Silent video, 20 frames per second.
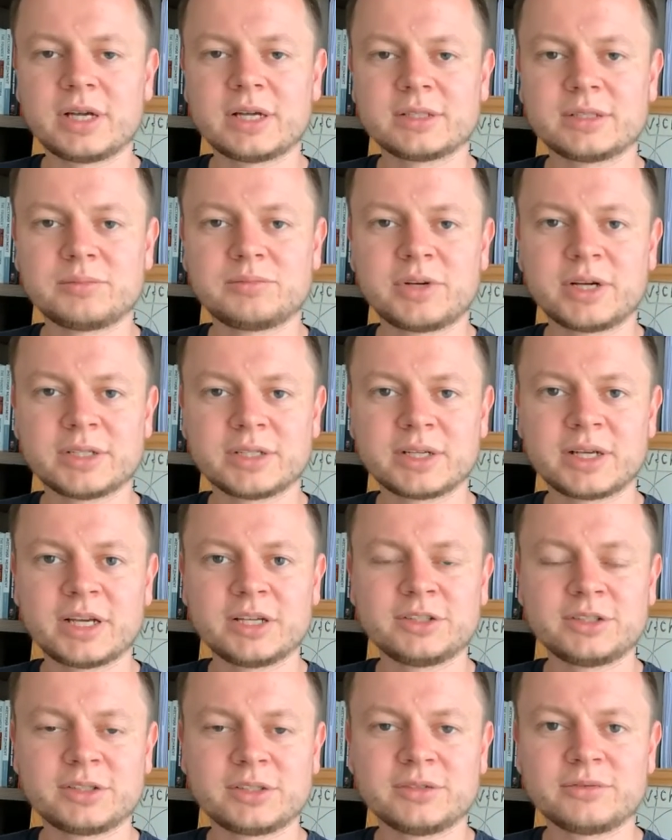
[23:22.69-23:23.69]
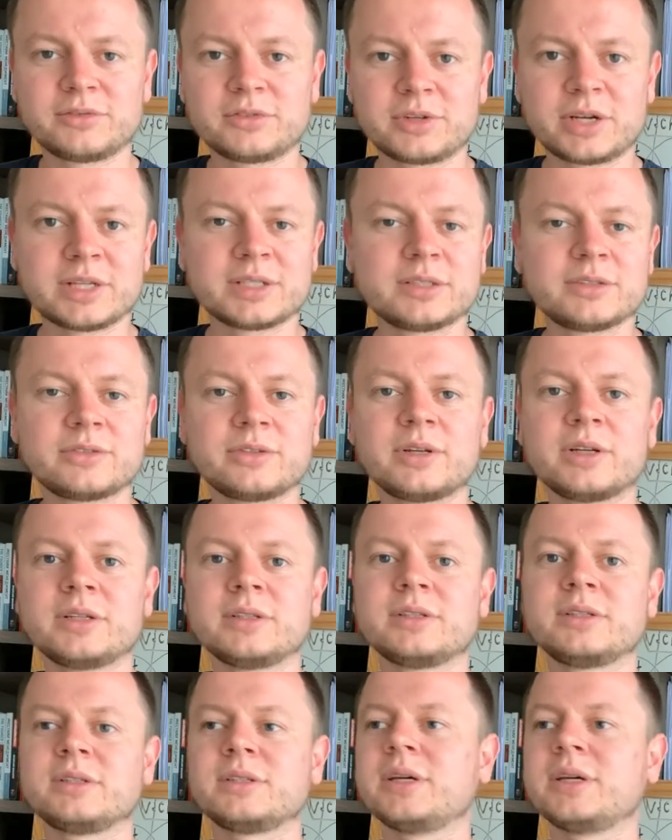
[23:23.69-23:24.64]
a branding agency for restaurants,